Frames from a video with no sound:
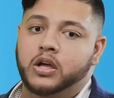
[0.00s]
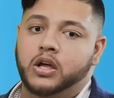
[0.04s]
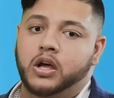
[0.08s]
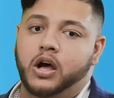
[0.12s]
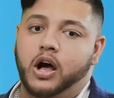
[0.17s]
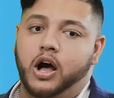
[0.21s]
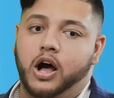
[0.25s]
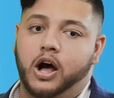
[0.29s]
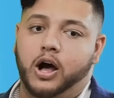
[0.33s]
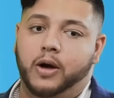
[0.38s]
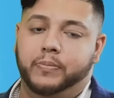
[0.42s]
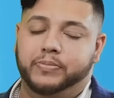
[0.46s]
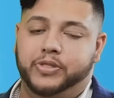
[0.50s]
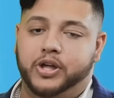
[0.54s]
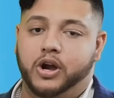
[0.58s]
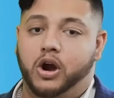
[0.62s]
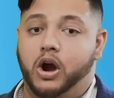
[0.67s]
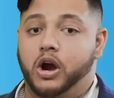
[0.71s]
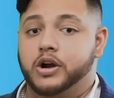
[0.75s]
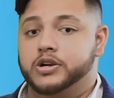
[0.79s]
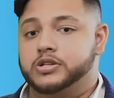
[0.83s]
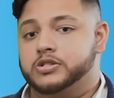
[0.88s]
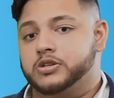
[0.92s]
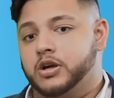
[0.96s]
there
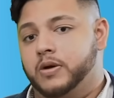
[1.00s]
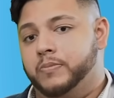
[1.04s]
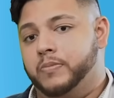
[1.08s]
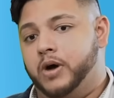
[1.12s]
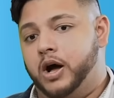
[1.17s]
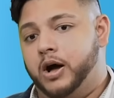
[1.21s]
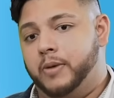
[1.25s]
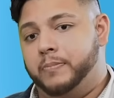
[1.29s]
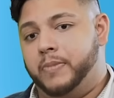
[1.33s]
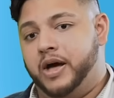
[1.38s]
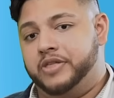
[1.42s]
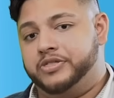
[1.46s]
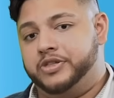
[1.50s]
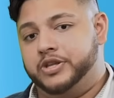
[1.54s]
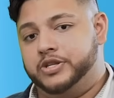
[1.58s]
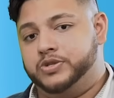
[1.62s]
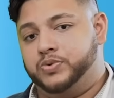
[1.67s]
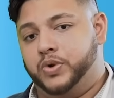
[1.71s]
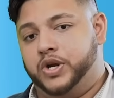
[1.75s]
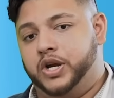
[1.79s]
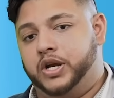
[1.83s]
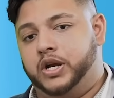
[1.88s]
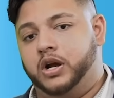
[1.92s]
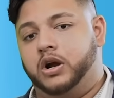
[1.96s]
are some methods
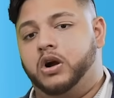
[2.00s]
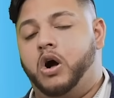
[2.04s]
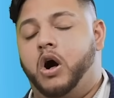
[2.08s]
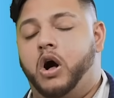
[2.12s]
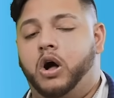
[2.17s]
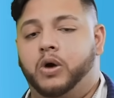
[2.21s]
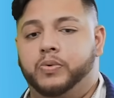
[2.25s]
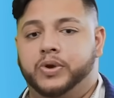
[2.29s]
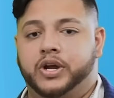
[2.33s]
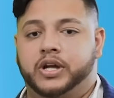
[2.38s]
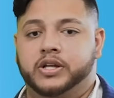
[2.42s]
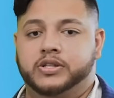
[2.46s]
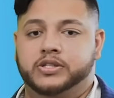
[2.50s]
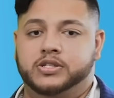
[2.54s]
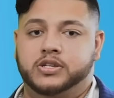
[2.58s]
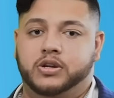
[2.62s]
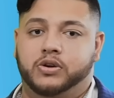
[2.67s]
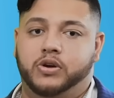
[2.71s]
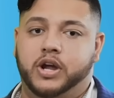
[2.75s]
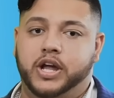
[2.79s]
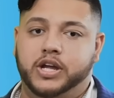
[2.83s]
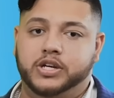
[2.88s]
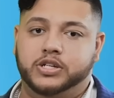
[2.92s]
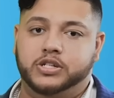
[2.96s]
where you can call
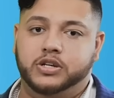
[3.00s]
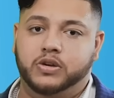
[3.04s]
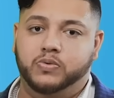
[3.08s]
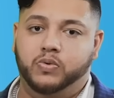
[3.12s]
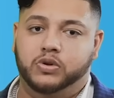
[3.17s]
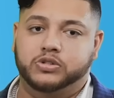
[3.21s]
reconsideration.